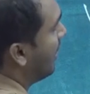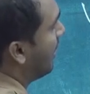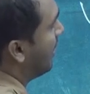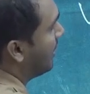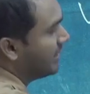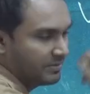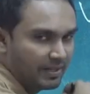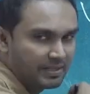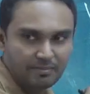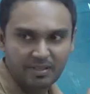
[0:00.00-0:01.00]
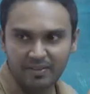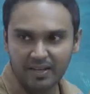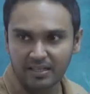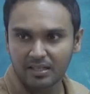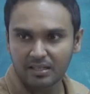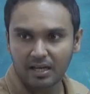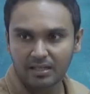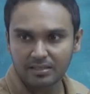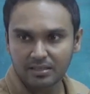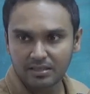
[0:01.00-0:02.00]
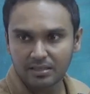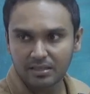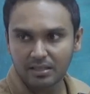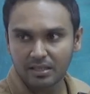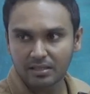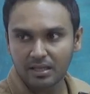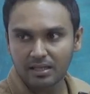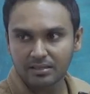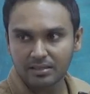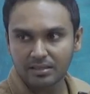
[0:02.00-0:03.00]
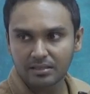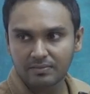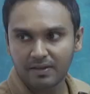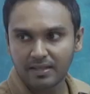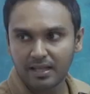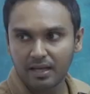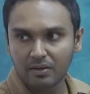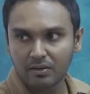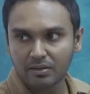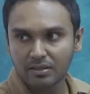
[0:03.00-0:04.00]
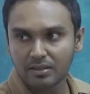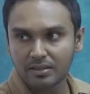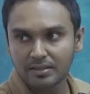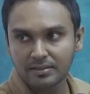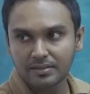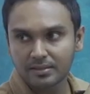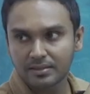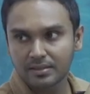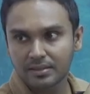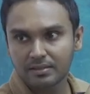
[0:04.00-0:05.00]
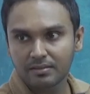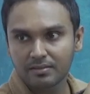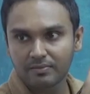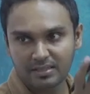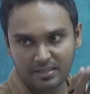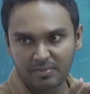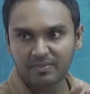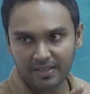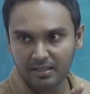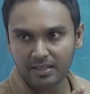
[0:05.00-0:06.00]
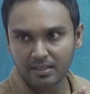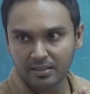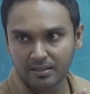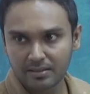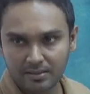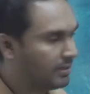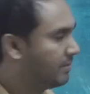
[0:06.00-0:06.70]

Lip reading: Is phi simplified? The answer? In the answer, is the phi there or not? Phi simplified, right? Yeah.